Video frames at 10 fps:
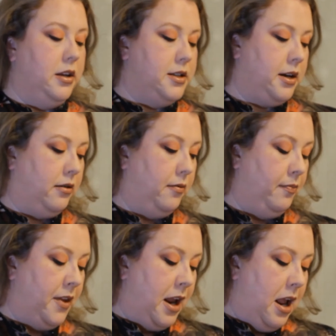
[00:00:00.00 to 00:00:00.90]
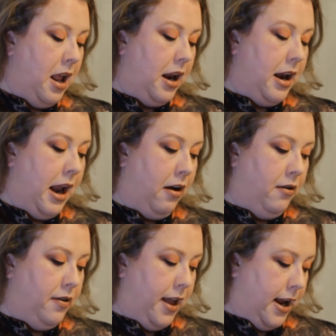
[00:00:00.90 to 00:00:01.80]
So,
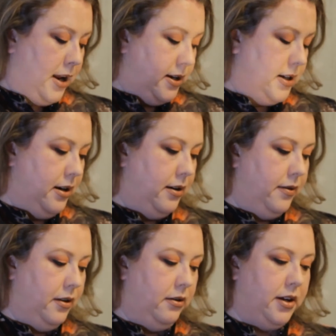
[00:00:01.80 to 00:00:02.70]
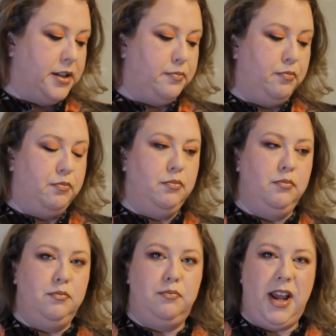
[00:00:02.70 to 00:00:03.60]
now that the look is
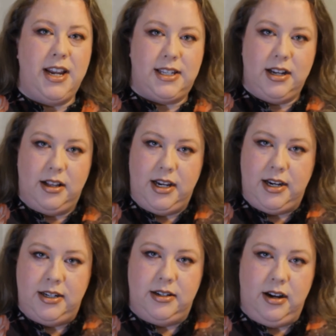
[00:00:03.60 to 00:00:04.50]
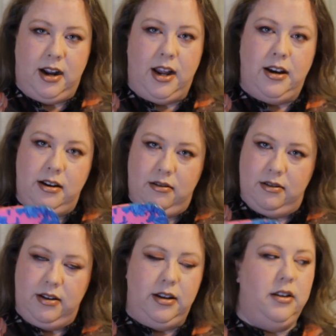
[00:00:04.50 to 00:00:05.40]
basically done,
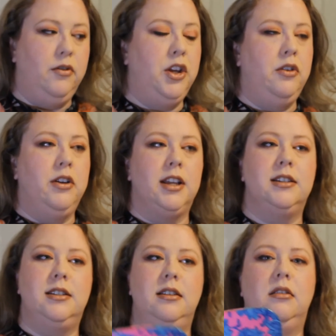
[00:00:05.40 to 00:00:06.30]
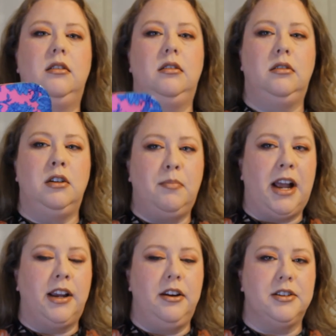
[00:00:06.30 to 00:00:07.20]
you can look
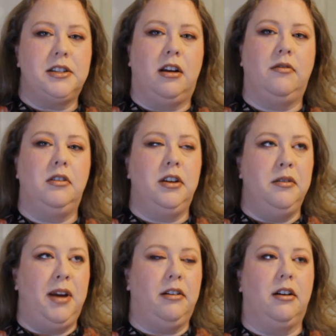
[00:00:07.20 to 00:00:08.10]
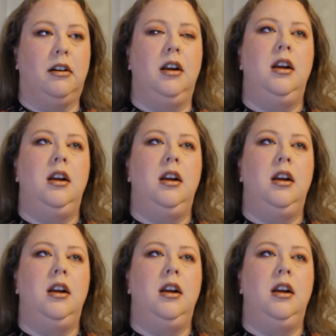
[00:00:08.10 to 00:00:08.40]
back at yourself, look in the mirror,